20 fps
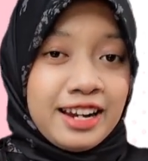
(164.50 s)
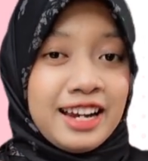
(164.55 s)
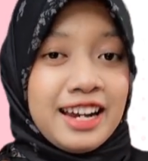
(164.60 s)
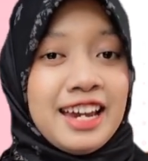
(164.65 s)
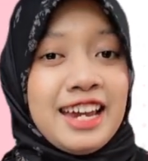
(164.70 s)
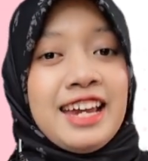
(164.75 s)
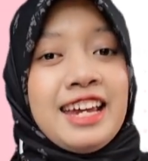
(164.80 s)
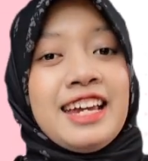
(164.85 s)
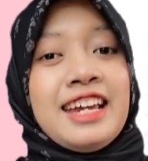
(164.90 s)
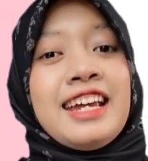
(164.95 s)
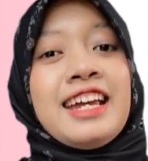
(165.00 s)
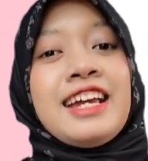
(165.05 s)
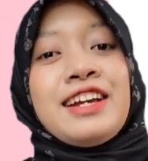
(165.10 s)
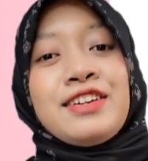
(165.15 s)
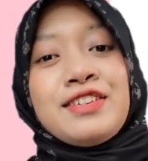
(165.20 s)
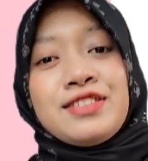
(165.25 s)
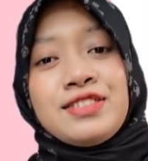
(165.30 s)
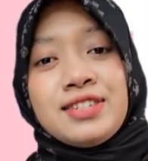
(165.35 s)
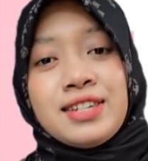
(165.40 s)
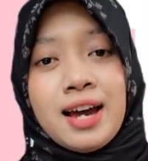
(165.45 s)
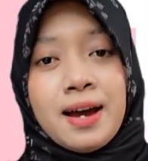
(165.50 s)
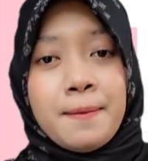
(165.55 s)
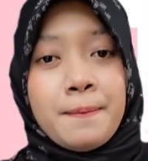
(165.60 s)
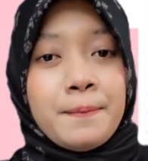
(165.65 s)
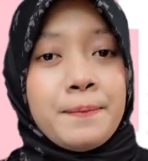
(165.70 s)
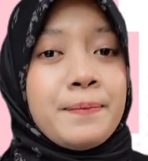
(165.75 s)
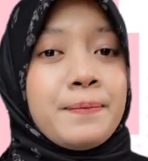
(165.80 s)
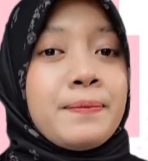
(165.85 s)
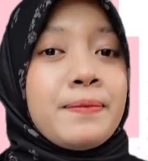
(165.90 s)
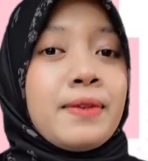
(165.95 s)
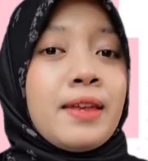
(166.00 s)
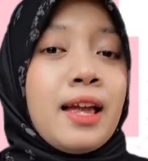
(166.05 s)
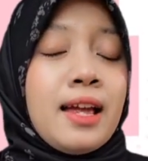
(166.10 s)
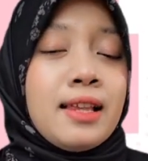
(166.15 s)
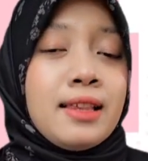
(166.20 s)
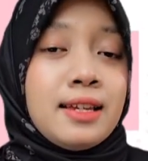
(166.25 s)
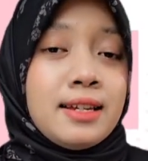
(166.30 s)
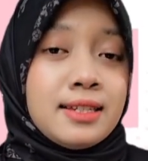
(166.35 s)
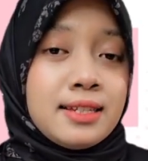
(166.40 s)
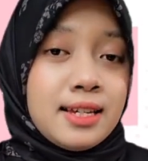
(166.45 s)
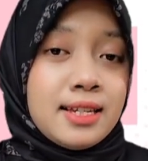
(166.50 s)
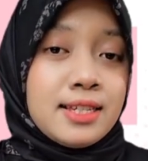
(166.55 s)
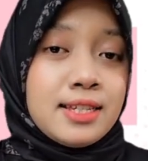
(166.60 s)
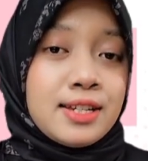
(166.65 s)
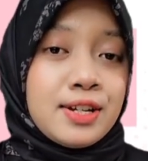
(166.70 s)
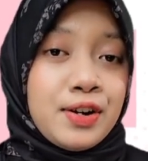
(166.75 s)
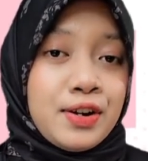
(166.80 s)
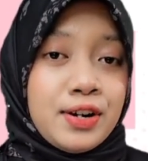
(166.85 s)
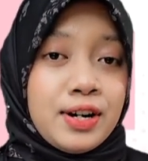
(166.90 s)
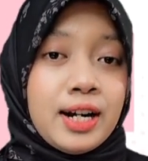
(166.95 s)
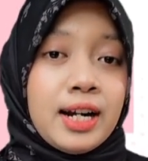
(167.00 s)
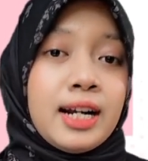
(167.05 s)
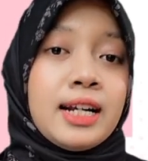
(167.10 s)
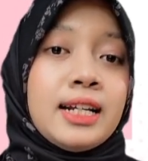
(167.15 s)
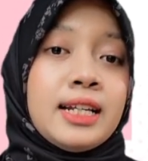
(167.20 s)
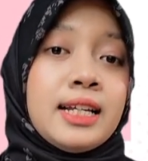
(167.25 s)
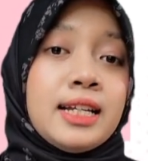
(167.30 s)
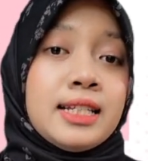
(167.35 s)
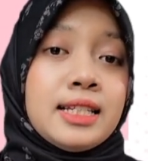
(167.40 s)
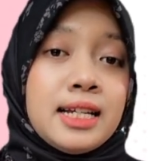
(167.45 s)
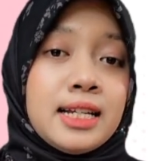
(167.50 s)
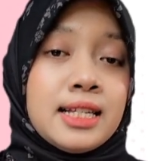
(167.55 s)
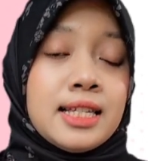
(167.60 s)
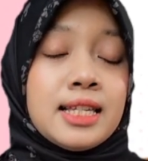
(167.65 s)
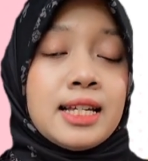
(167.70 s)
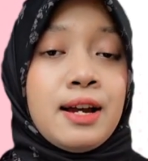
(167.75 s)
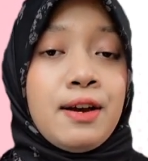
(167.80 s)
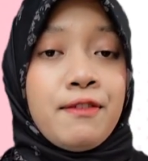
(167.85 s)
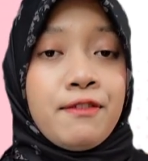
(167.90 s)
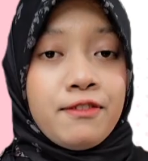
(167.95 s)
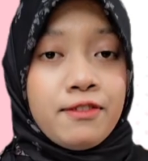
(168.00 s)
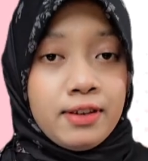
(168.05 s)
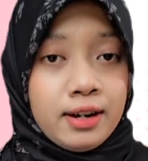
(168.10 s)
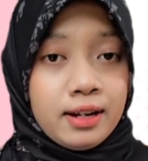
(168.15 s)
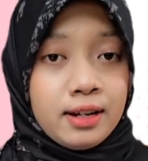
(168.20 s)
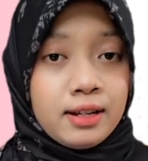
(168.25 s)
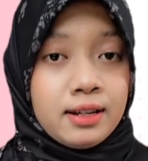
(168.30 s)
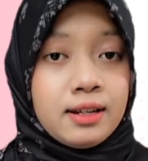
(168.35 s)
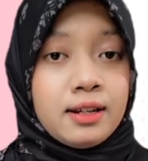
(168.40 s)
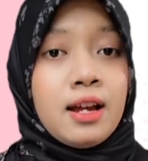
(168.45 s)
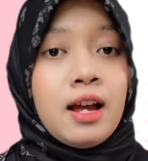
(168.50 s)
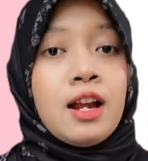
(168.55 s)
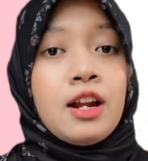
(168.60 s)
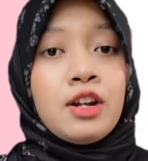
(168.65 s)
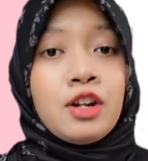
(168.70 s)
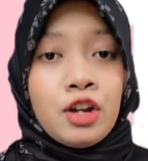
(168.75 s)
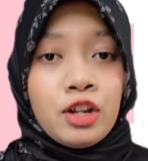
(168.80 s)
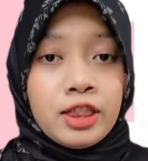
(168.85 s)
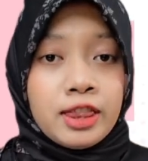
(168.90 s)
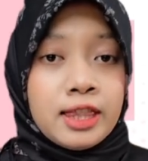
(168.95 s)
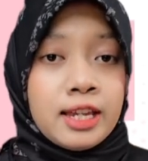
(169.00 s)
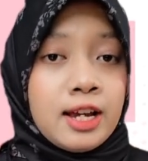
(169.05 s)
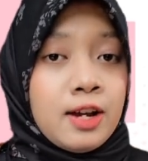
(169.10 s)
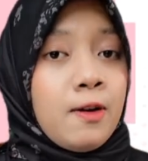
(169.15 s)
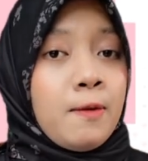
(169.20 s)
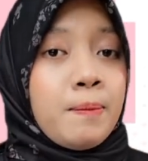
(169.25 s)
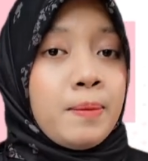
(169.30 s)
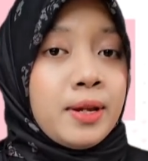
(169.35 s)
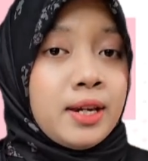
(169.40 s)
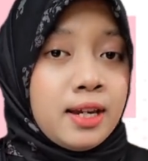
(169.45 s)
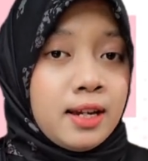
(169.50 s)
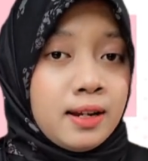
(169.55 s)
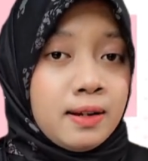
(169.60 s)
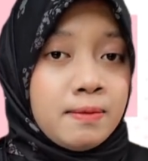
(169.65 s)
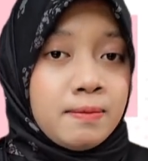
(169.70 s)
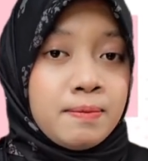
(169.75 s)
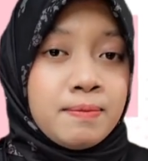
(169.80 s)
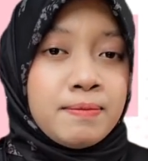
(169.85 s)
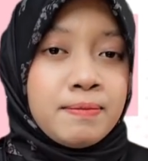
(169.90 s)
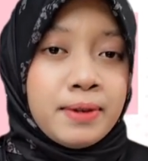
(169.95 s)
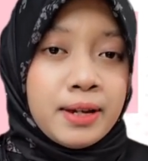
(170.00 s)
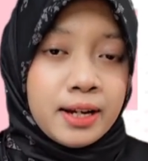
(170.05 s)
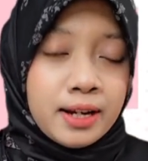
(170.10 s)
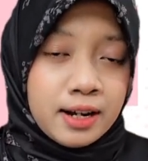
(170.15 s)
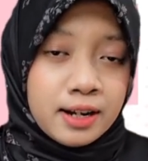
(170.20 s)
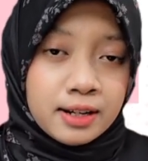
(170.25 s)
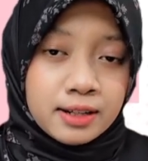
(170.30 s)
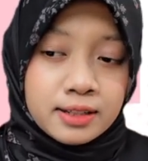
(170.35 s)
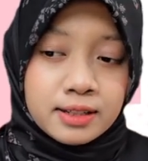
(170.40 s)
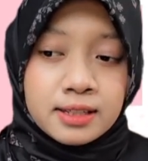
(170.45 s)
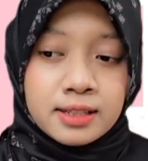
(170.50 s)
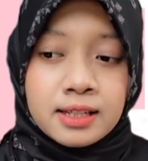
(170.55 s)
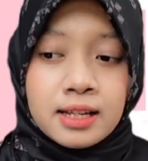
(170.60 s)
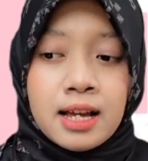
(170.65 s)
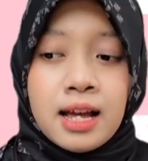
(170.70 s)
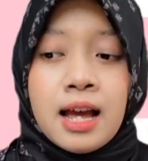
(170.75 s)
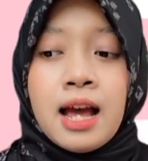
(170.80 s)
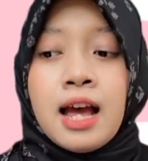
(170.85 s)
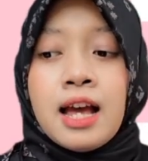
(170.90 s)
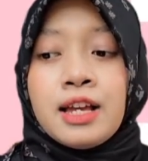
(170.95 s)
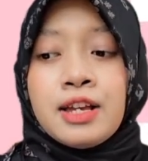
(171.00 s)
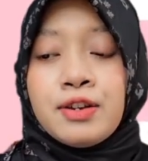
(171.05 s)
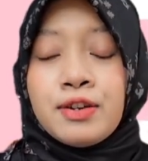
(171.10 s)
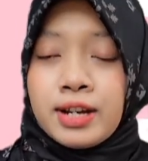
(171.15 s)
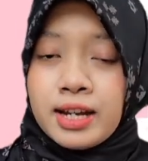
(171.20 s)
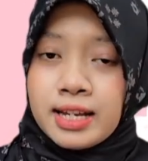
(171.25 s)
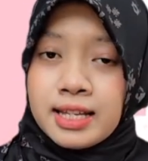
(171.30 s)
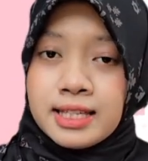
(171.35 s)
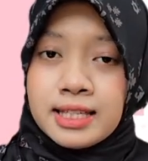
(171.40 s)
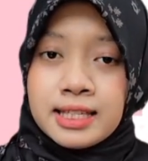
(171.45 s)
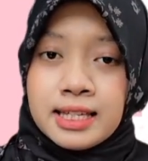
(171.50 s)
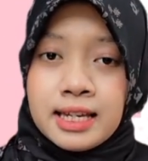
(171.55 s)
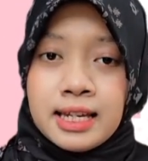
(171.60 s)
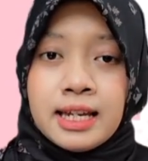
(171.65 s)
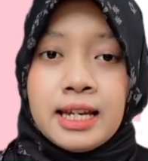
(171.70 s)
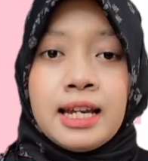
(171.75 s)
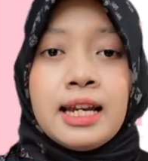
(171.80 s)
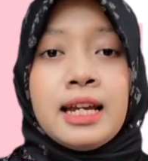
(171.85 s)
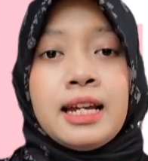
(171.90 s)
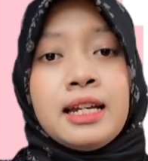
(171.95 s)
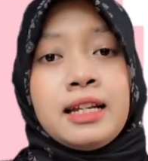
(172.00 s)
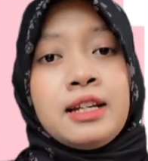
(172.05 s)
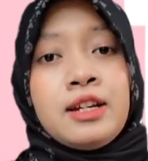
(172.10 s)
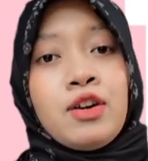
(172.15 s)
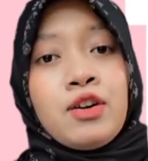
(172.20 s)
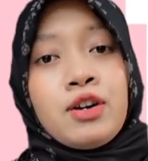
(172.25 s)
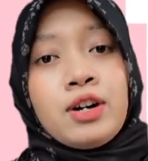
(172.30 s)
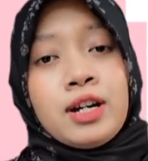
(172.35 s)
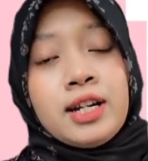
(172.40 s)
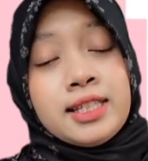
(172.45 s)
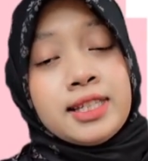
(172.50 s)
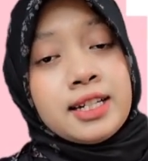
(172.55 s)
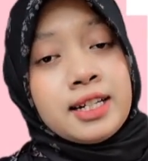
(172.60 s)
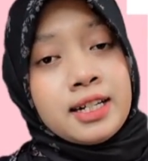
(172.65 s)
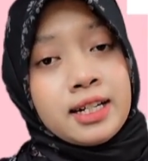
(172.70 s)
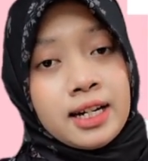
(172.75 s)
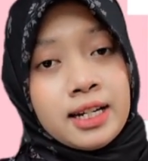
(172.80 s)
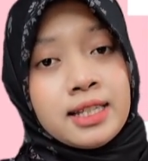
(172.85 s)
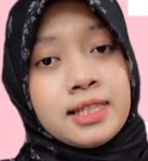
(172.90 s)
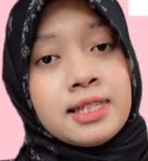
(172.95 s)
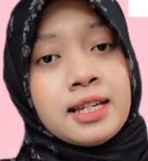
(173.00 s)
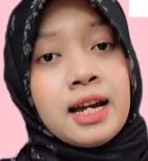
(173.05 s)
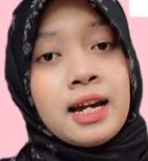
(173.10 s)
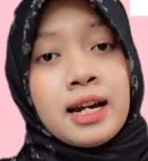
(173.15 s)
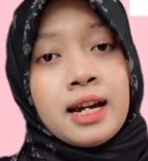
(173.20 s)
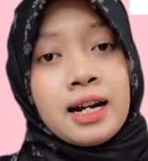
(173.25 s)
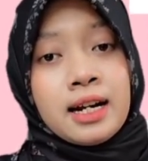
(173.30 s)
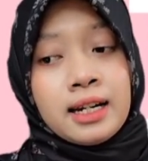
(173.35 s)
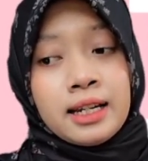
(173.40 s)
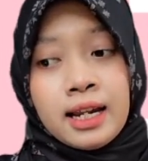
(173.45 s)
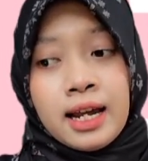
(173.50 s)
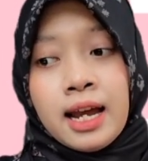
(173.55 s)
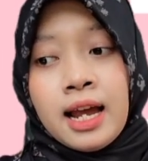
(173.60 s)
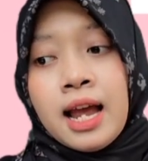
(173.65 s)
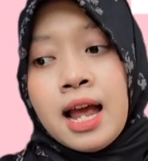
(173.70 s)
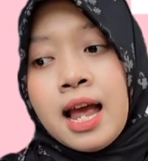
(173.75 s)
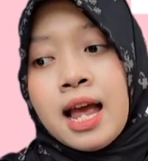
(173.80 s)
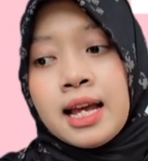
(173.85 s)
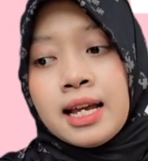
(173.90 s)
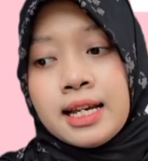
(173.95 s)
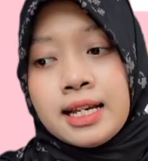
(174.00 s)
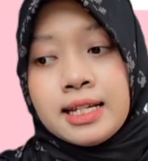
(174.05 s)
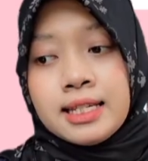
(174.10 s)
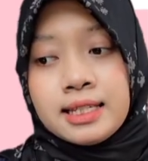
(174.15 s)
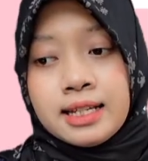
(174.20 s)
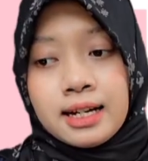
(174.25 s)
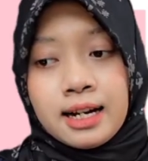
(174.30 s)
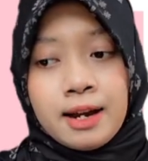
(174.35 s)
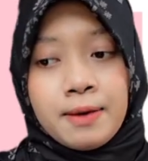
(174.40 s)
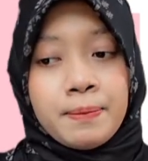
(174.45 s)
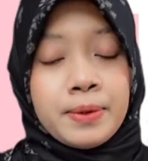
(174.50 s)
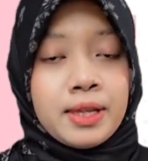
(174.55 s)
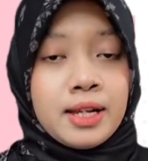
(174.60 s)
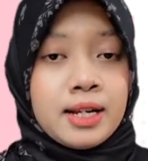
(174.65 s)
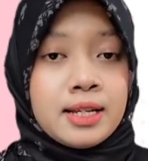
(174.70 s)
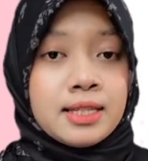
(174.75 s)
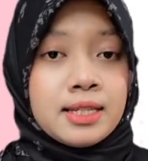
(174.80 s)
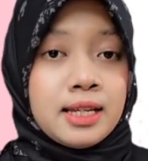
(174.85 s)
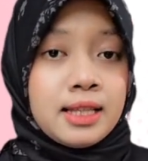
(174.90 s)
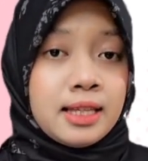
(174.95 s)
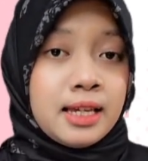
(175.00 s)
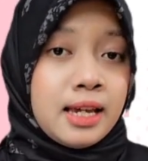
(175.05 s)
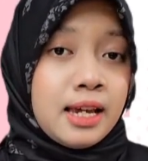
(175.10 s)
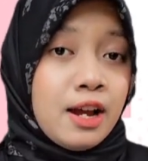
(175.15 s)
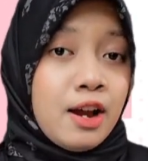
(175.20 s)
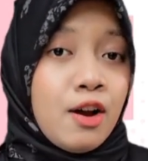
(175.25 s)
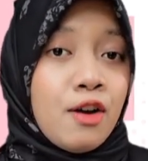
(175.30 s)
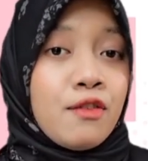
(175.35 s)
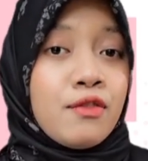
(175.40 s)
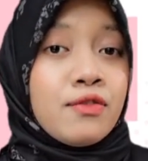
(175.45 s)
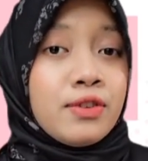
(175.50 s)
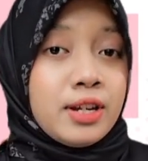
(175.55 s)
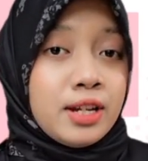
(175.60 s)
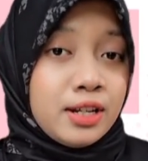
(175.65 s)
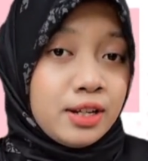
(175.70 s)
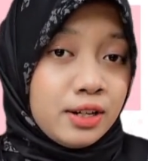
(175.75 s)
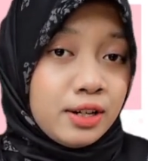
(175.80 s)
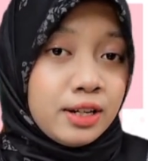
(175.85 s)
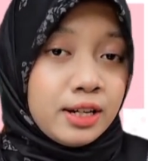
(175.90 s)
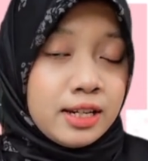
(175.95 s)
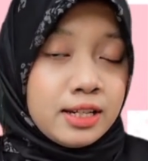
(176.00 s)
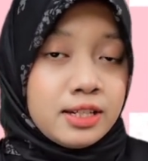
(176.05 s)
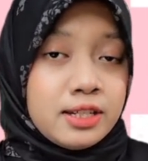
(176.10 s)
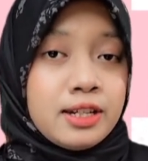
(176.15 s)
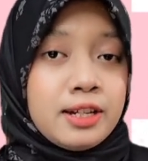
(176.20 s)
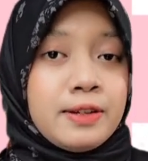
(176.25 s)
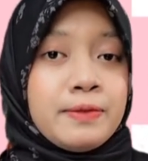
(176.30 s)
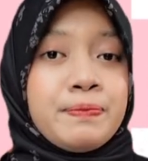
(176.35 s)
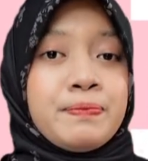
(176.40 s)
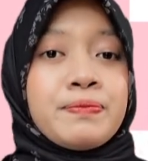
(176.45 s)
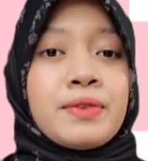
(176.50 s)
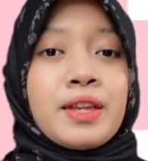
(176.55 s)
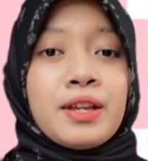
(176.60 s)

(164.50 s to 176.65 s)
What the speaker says: Okay, good job. This is correct. This is a fact, not the opinion. Because you can see in your internet, Jakarta is the capital city of Indonesia.